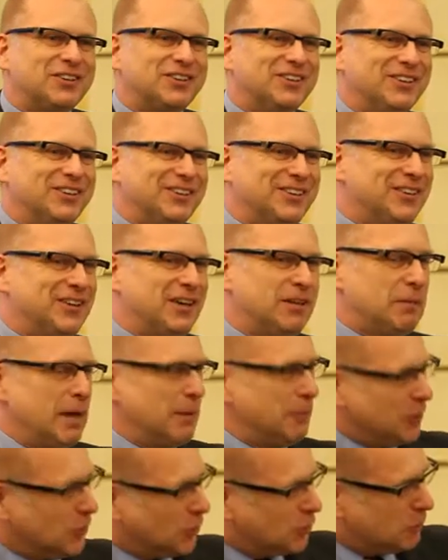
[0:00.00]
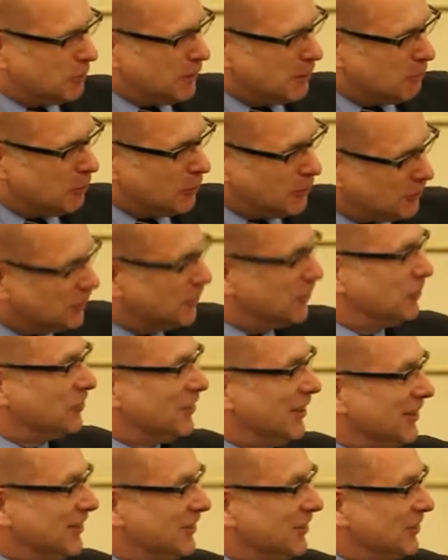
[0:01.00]
Uh, I'm happy not to be a political
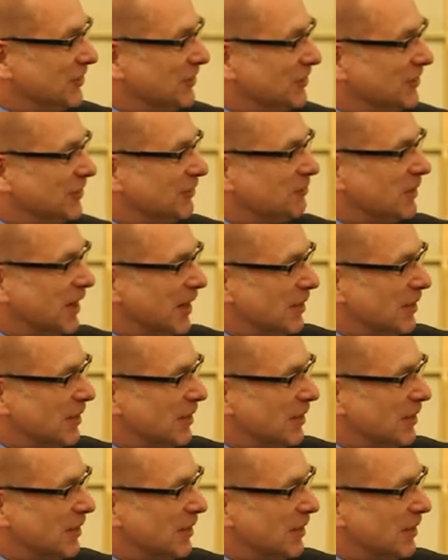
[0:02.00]
scientist.